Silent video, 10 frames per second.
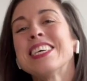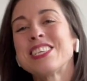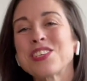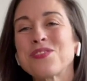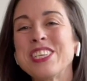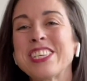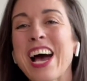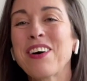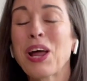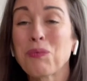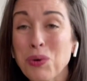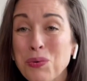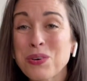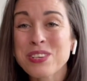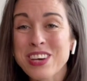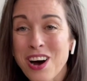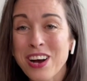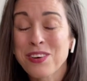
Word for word: Just reach out and we will talk.